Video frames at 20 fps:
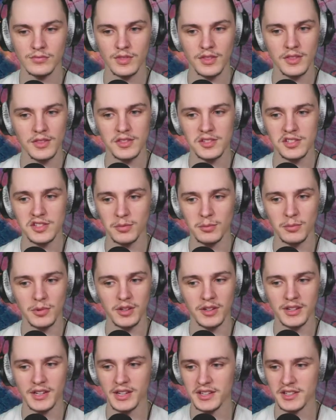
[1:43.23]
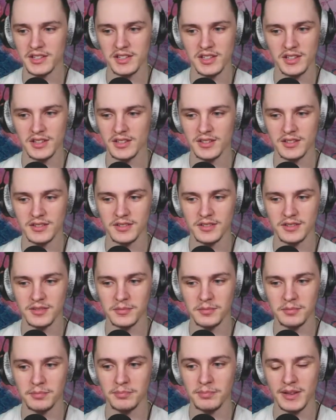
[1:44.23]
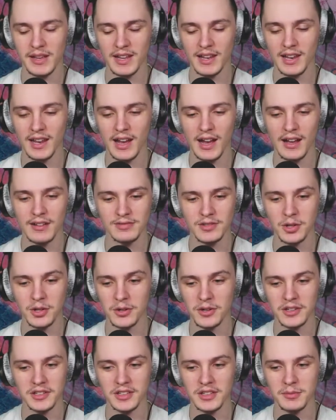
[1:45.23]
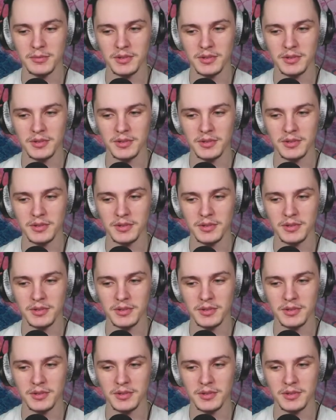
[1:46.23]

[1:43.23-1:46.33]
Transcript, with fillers: Someone needs to be alive currently,